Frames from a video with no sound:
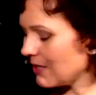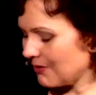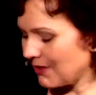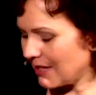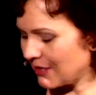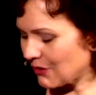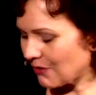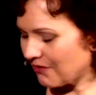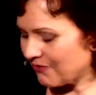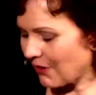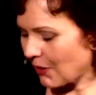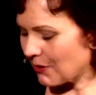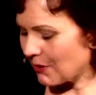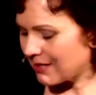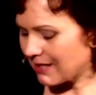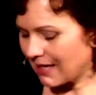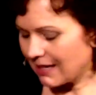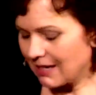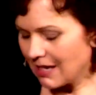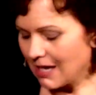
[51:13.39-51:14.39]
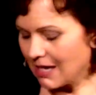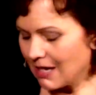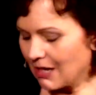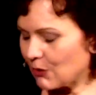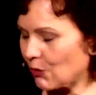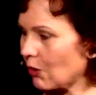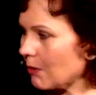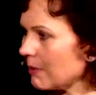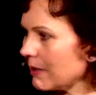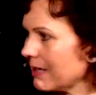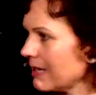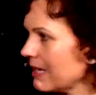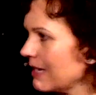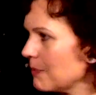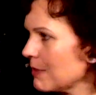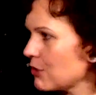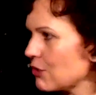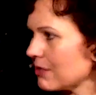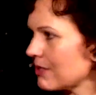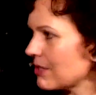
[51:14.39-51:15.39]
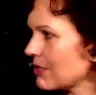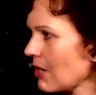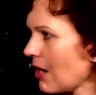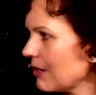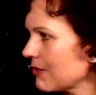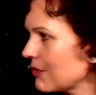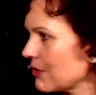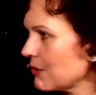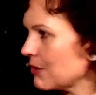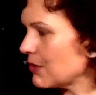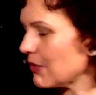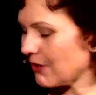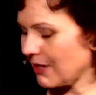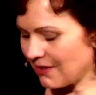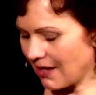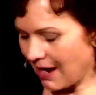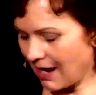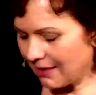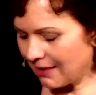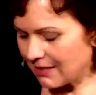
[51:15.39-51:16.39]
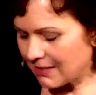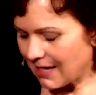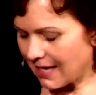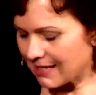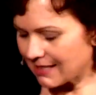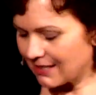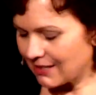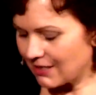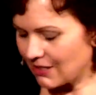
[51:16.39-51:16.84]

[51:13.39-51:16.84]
And these are folks that normally he would just talk to during the holidays.